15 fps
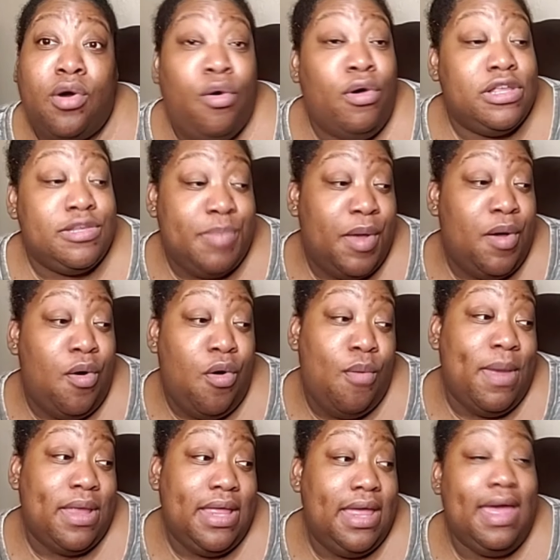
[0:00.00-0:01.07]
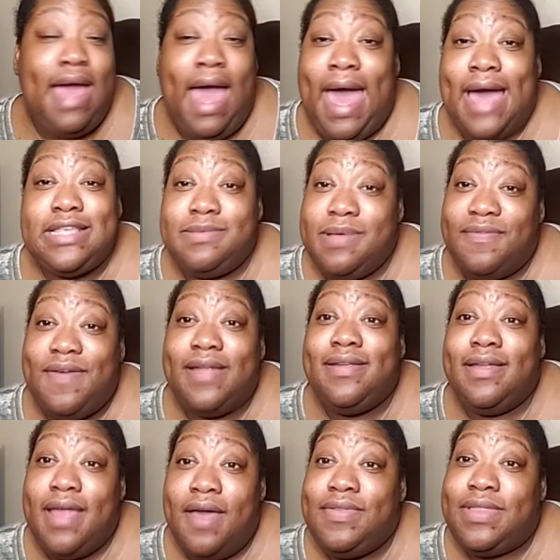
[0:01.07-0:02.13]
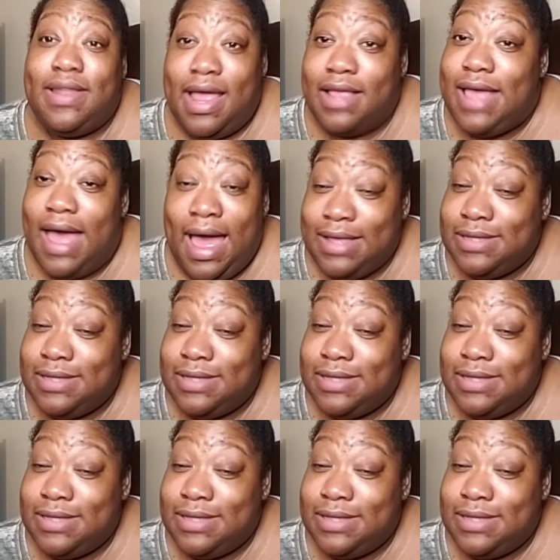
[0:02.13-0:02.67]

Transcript: calls me home and he asks me if I did everything I